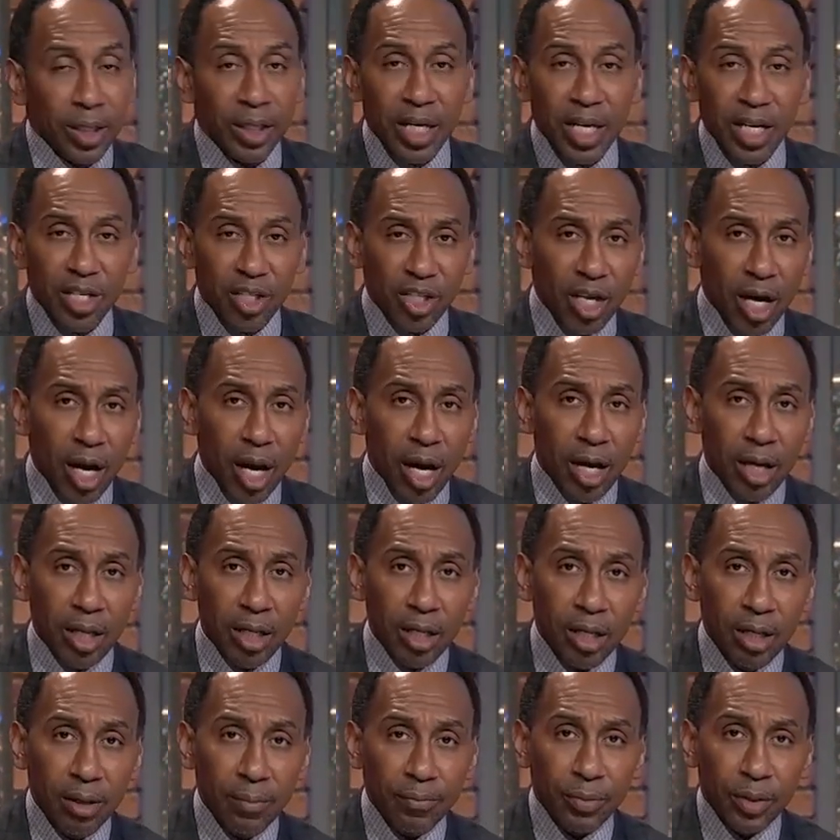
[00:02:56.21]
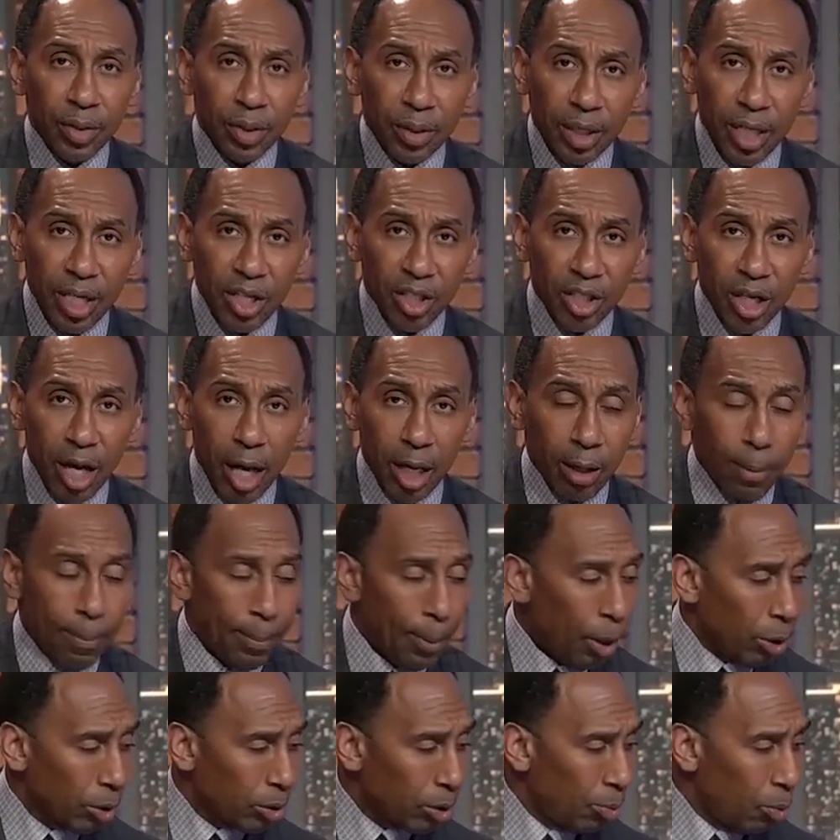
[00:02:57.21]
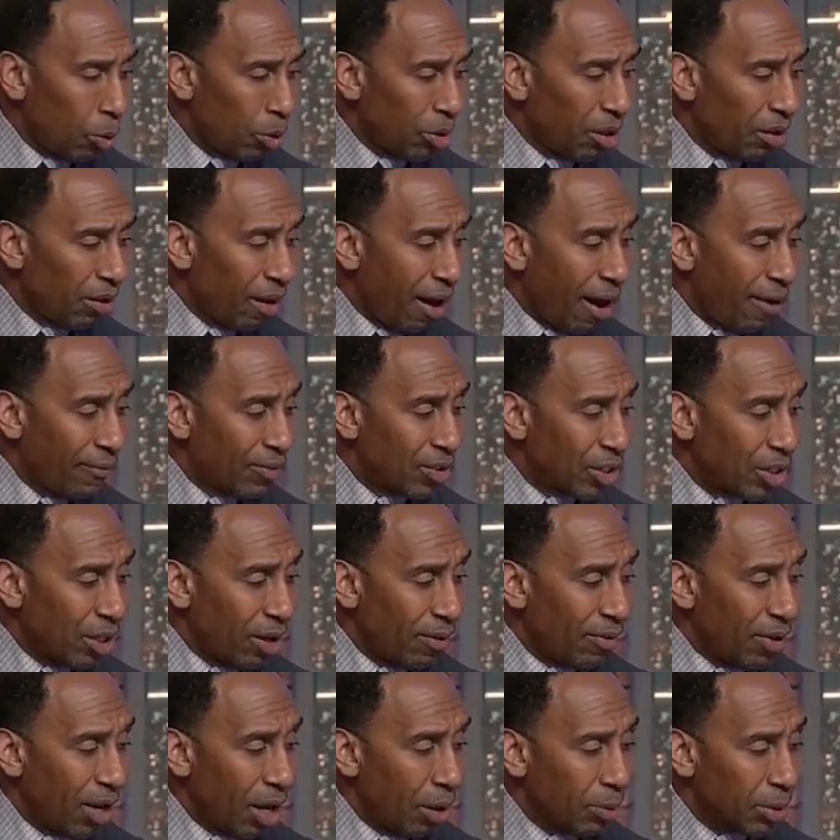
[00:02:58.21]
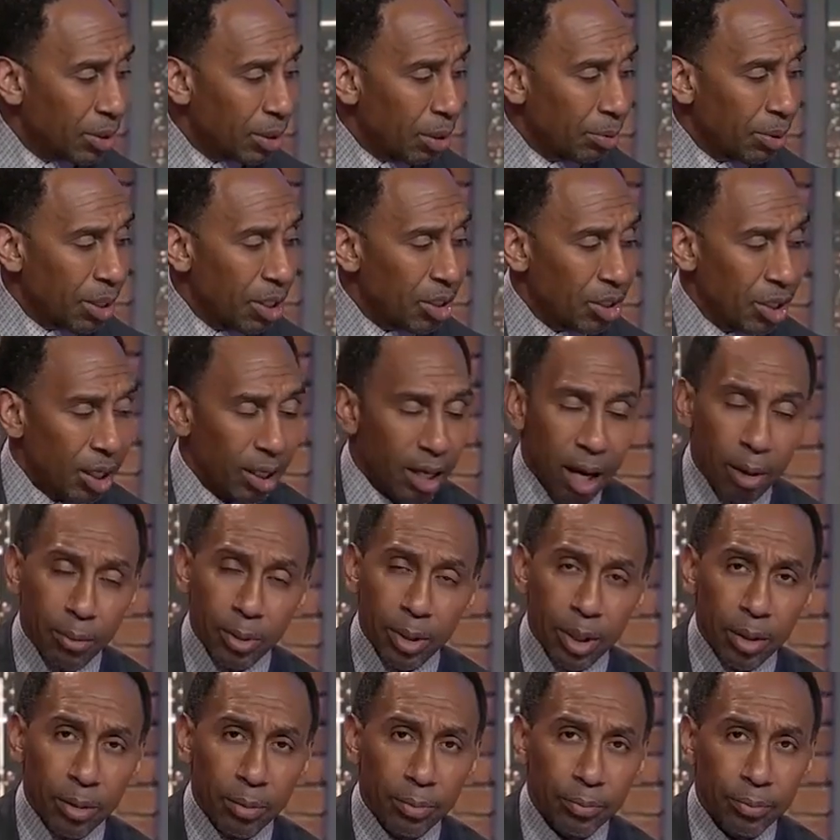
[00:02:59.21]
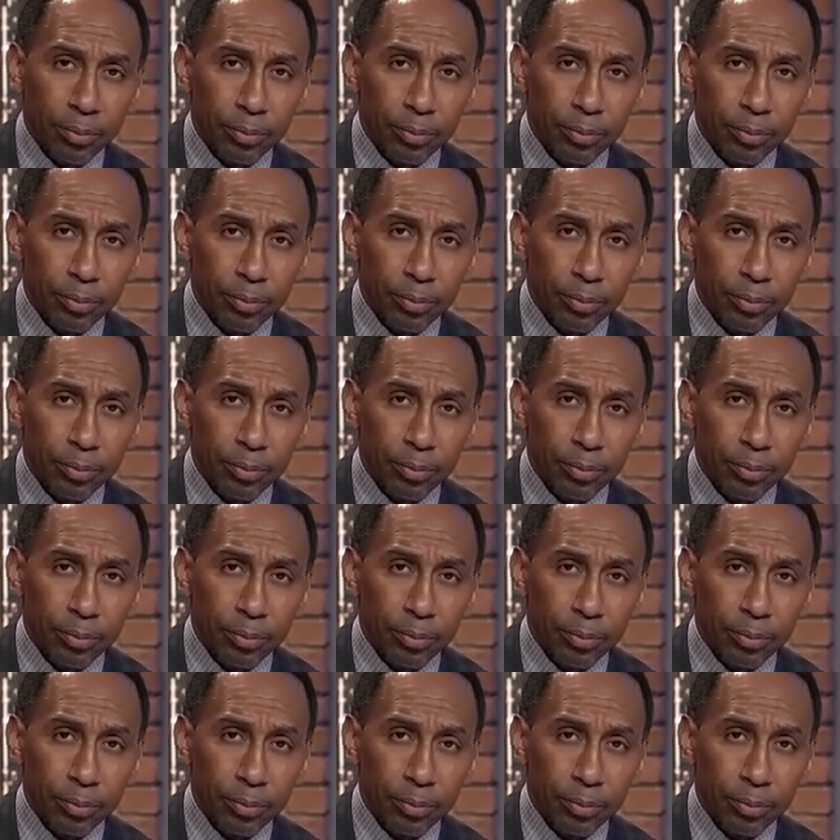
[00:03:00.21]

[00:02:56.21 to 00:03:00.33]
Keyshawn. Thank you. Keyshawn in Baltimore. You're live with Stephen A. What's up, Keyshawn? How are you?